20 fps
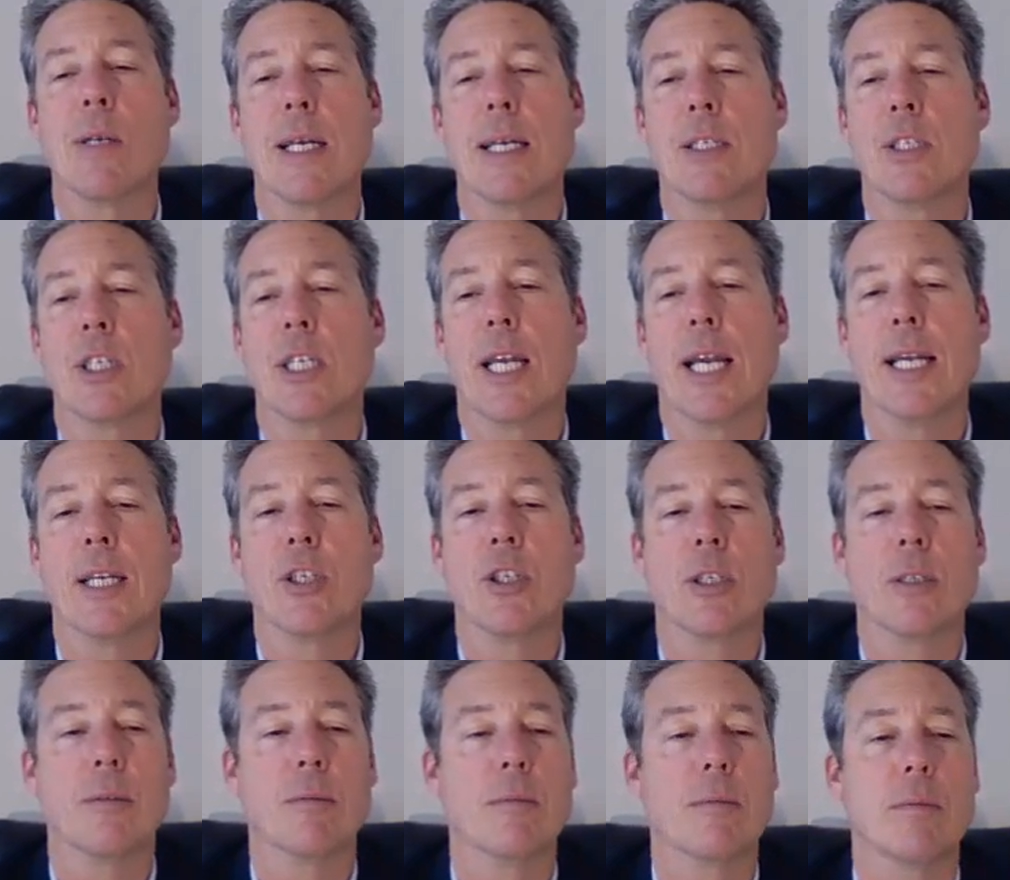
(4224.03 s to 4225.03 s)
So we're going to
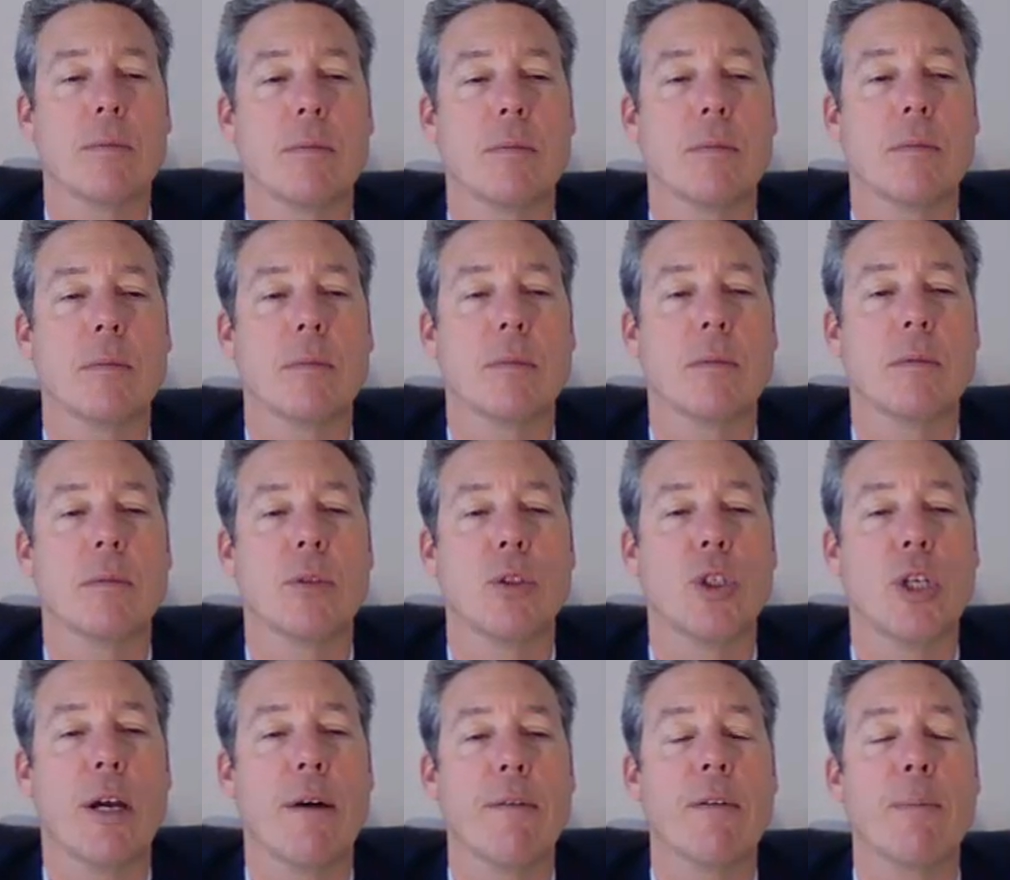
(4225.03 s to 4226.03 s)
education.
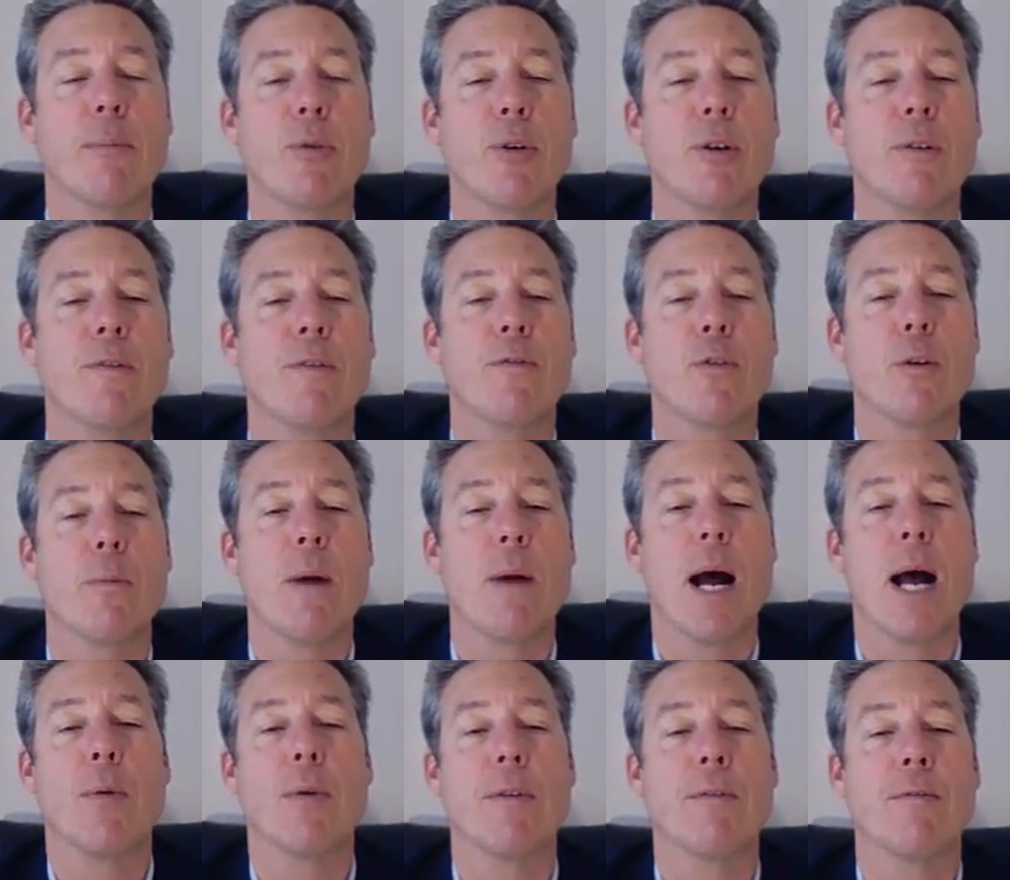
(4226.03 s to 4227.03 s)
Do you have an approved
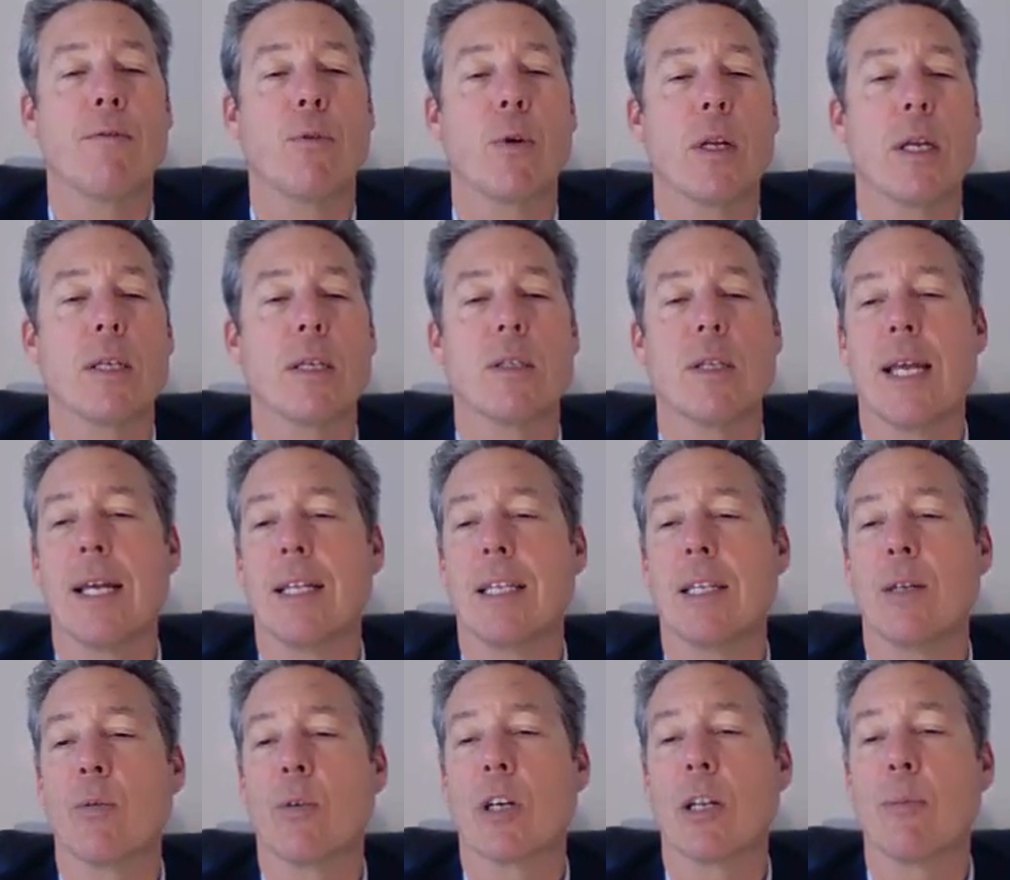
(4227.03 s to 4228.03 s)
form I one forty
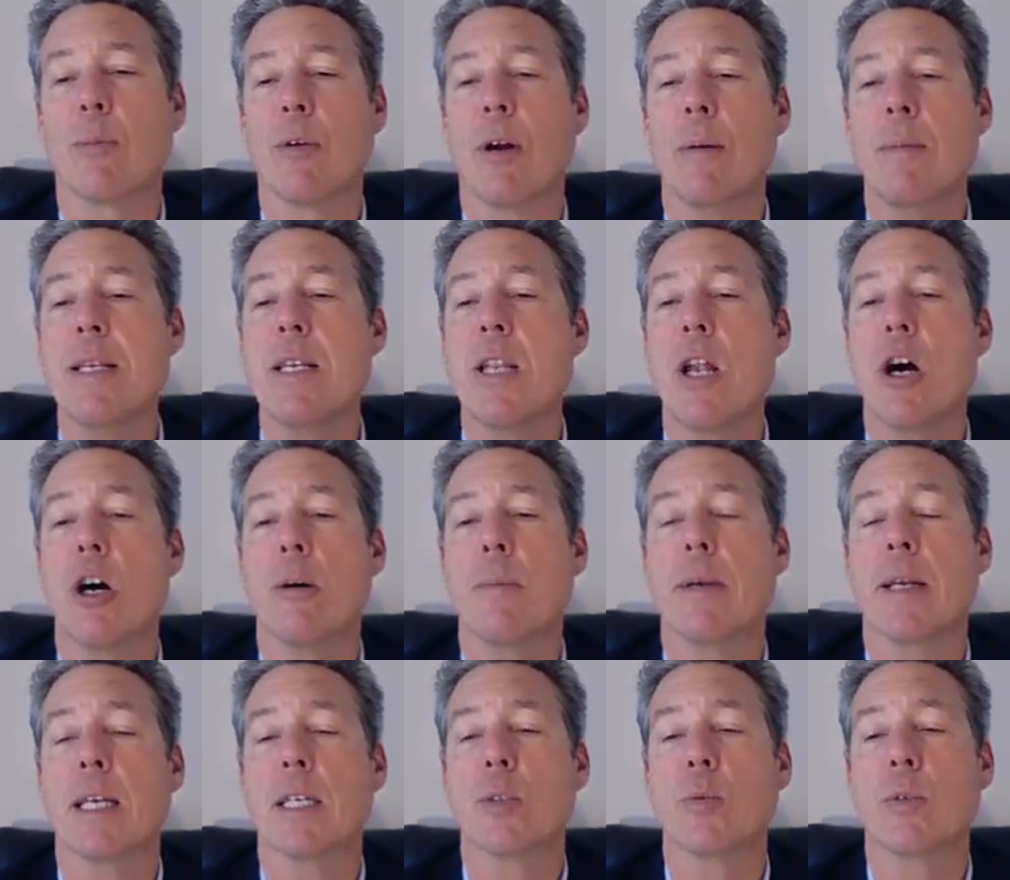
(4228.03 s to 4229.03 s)
as an alien worker? Probably
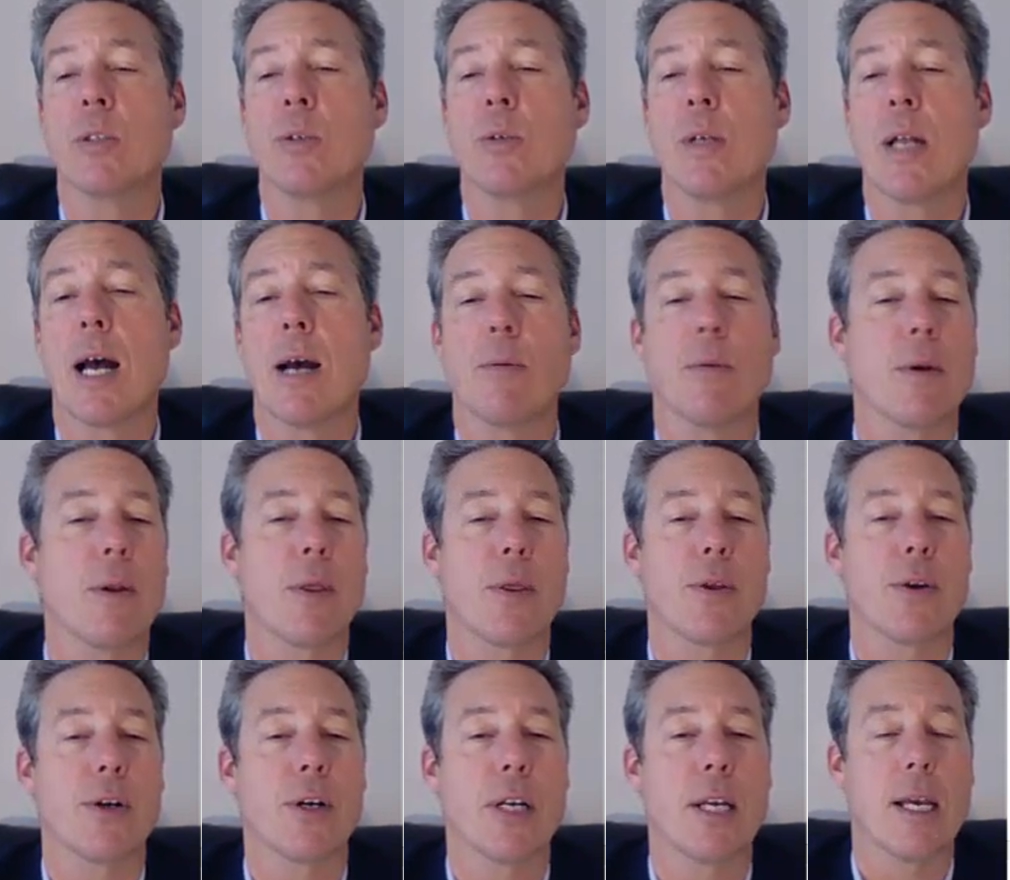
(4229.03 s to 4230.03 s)
no, because we're doing I
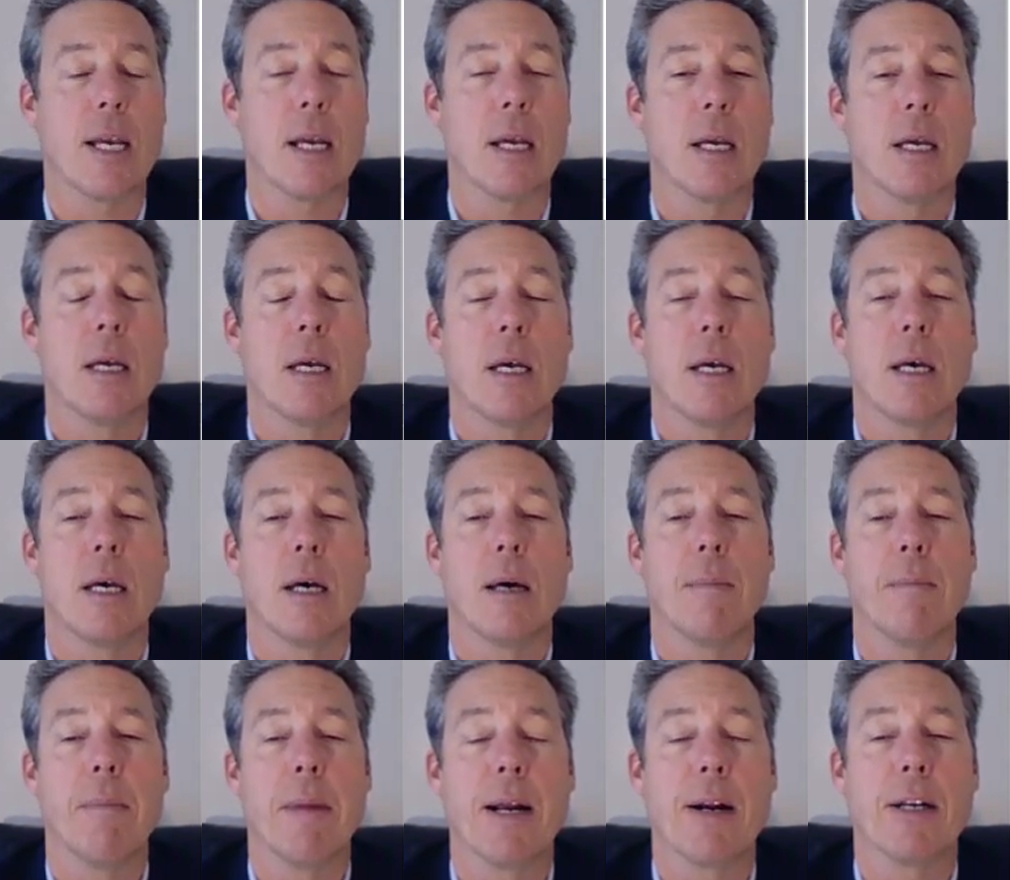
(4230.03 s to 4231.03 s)
one thirty
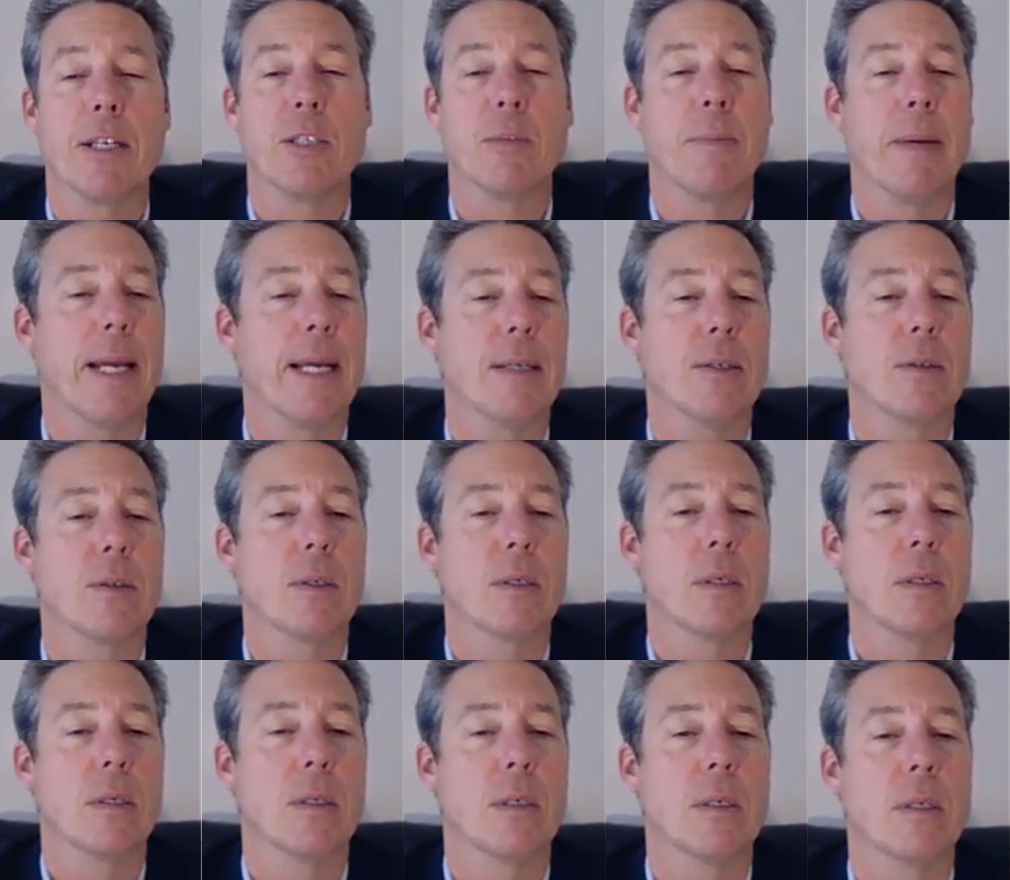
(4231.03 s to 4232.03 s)

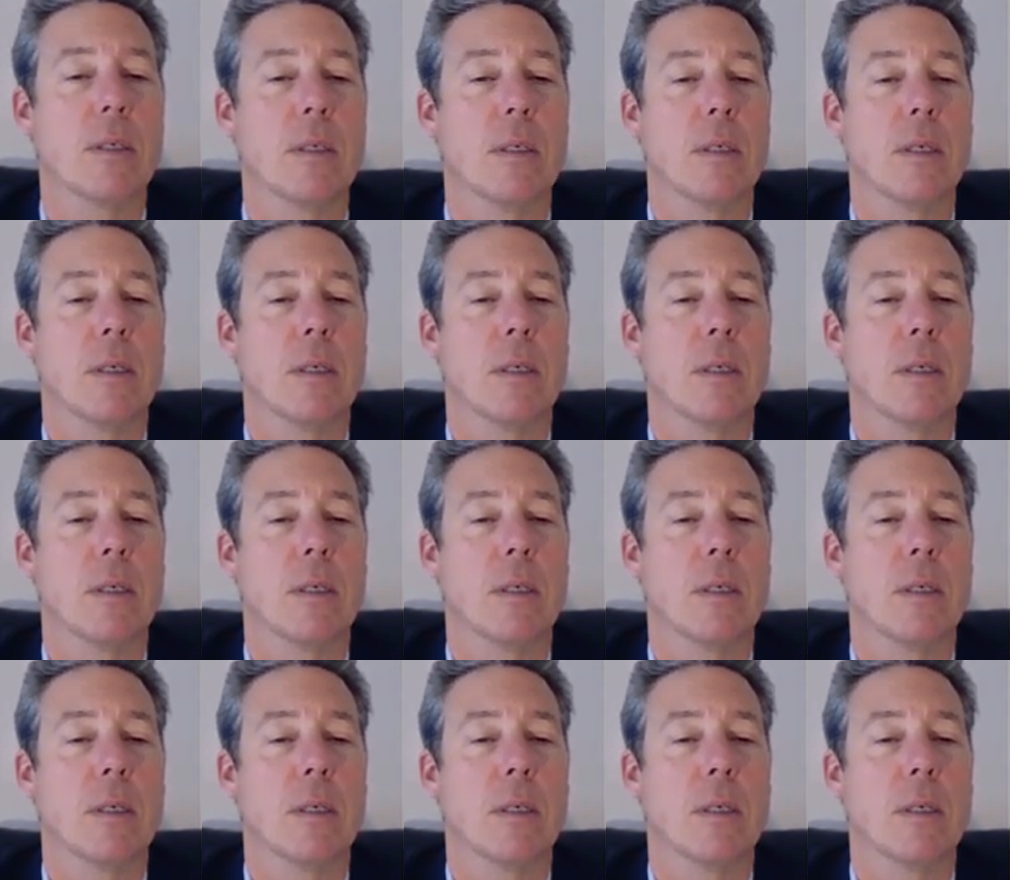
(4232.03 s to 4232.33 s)
marriage-based.